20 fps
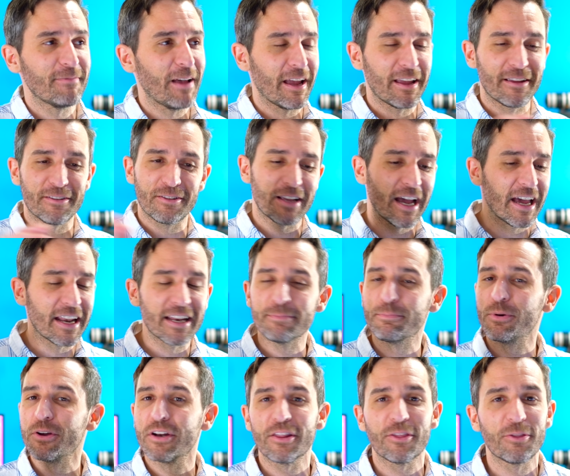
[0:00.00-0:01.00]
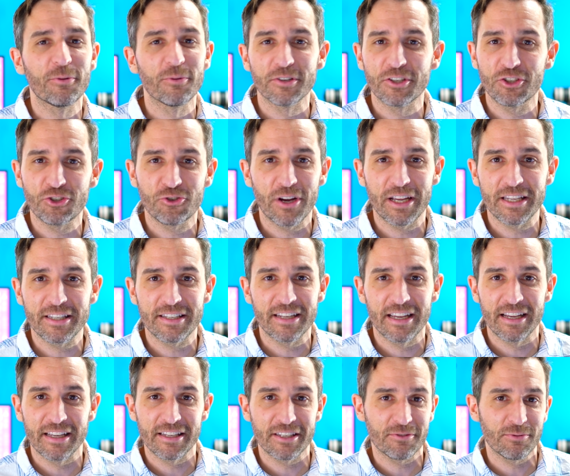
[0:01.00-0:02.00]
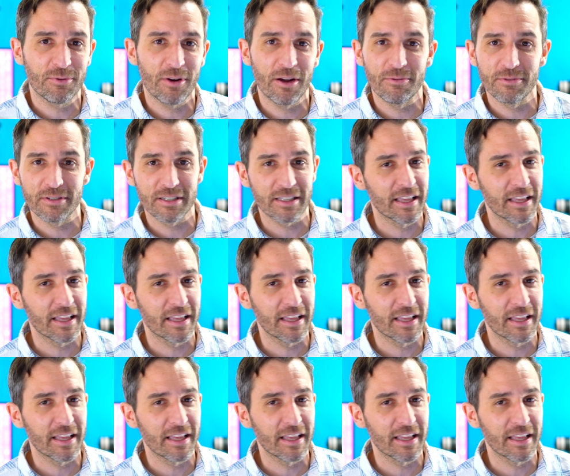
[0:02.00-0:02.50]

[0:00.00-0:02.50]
I kind of put it through a stress test where I was